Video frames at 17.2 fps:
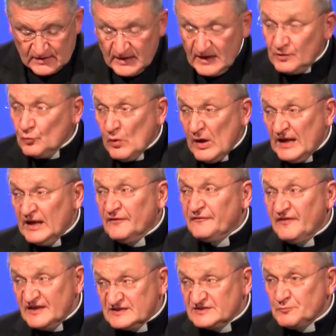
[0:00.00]
In one of
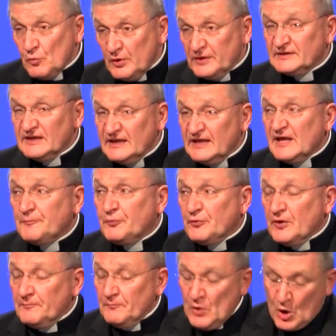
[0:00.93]
his more
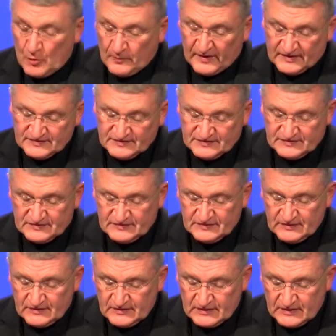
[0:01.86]
deliberate moments,
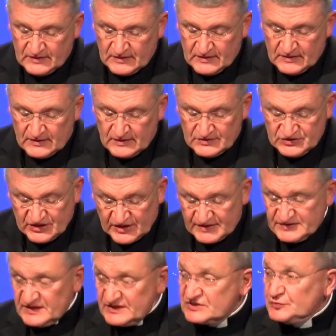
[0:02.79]

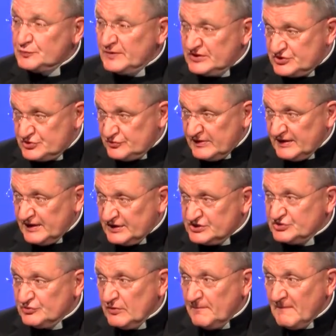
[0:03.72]
Jesus
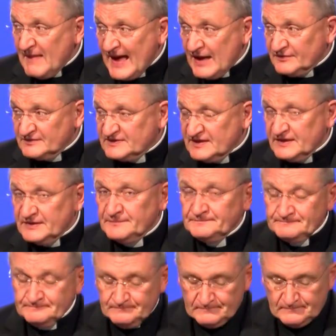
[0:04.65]
retreated to a
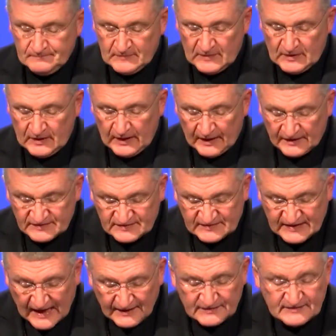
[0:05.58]
mountain and
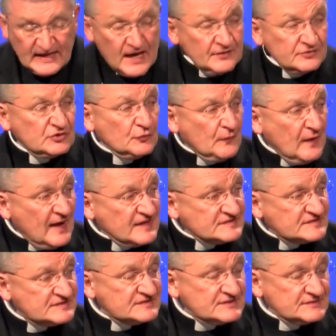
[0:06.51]
sat down to
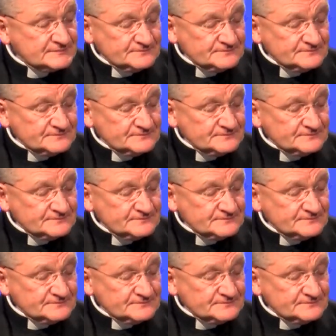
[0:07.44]
rest.